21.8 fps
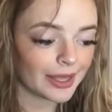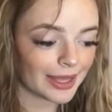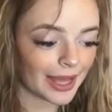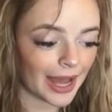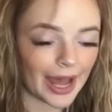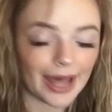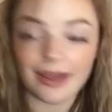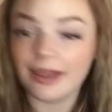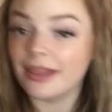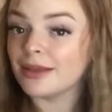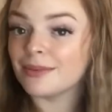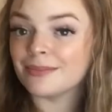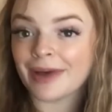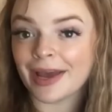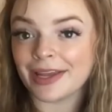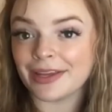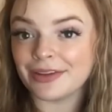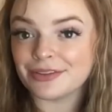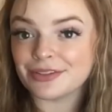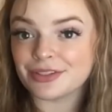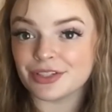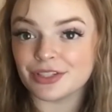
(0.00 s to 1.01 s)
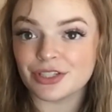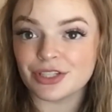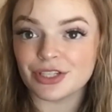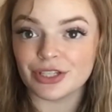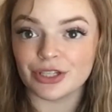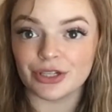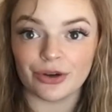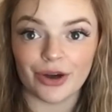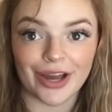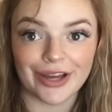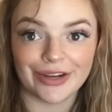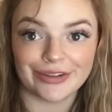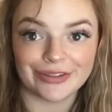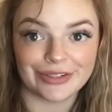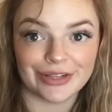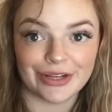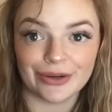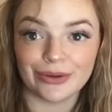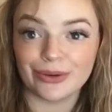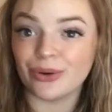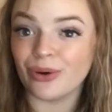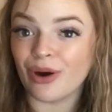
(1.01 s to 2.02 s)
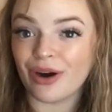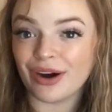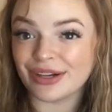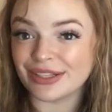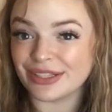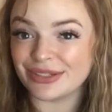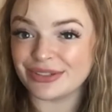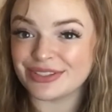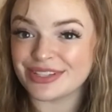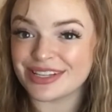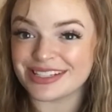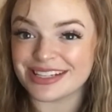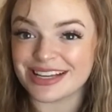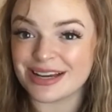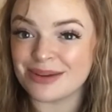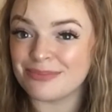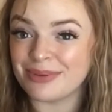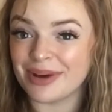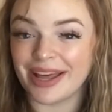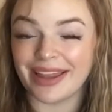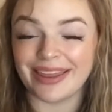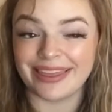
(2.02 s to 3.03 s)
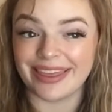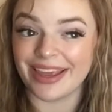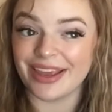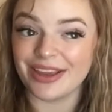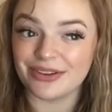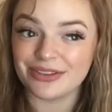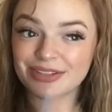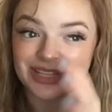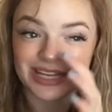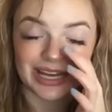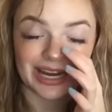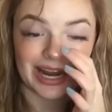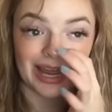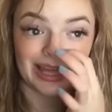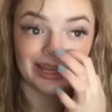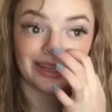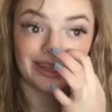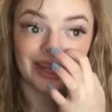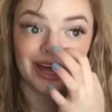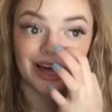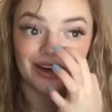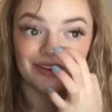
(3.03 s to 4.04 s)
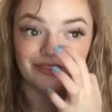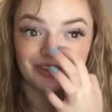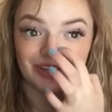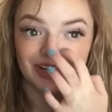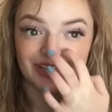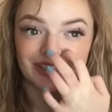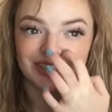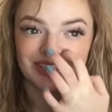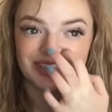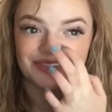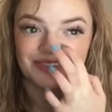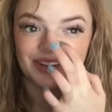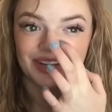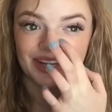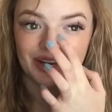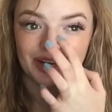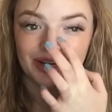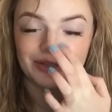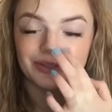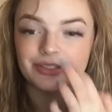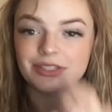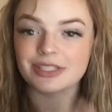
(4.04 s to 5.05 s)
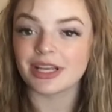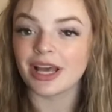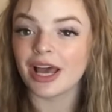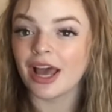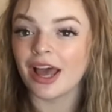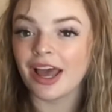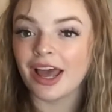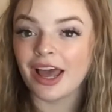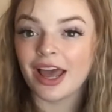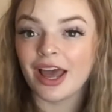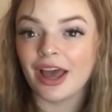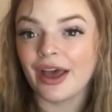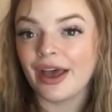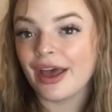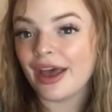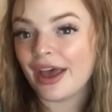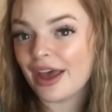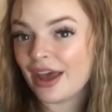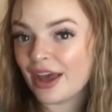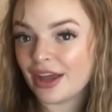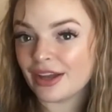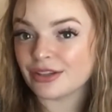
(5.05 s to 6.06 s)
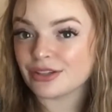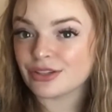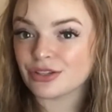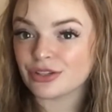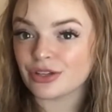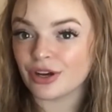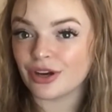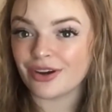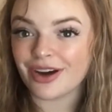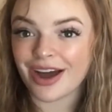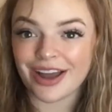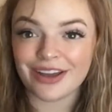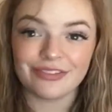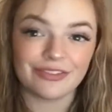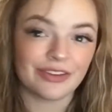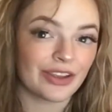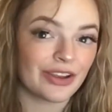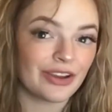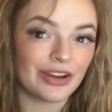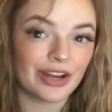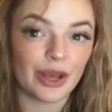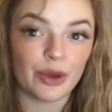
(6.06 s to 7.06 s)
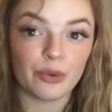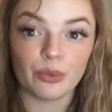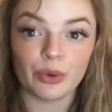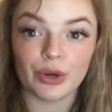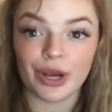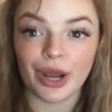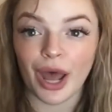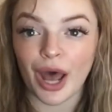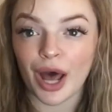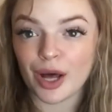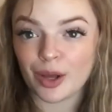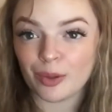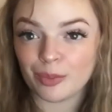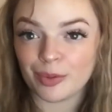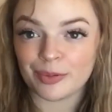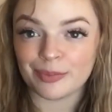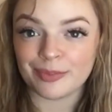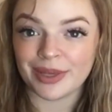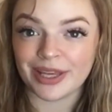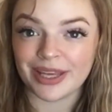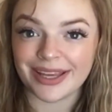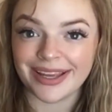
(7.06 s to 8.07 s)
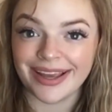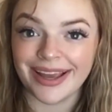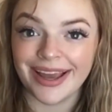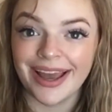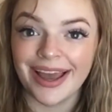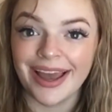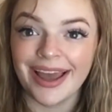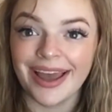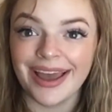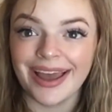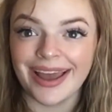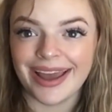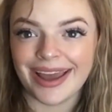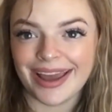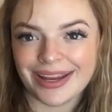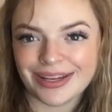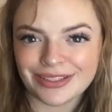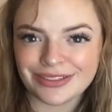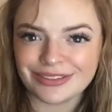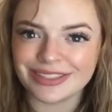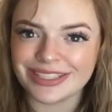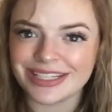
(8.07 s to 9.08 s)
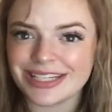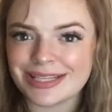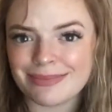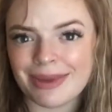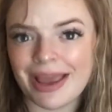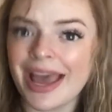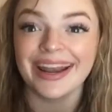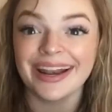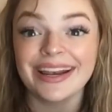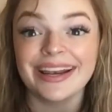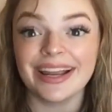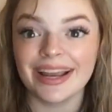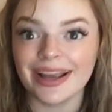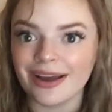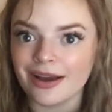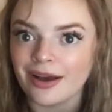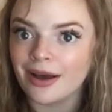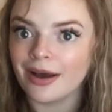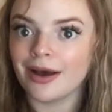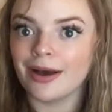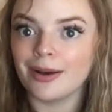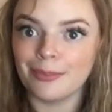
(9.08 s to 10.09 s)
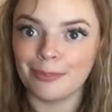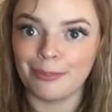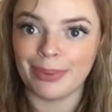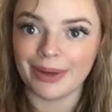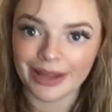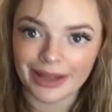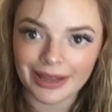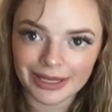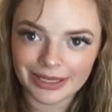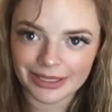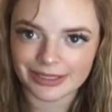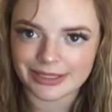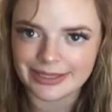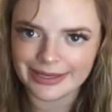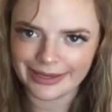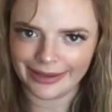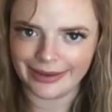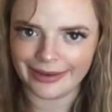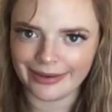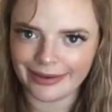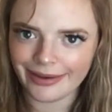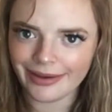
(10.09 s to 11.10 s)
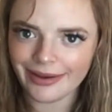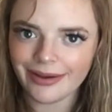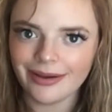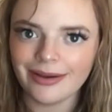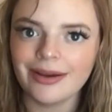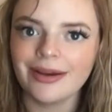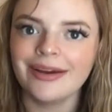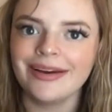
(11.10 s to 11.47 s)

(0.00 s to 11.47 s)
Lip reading: Kylie might use it too. I don't know who all uses it, but they use it and I love Grace's videos. And so I figured it would help me increase my editing ability.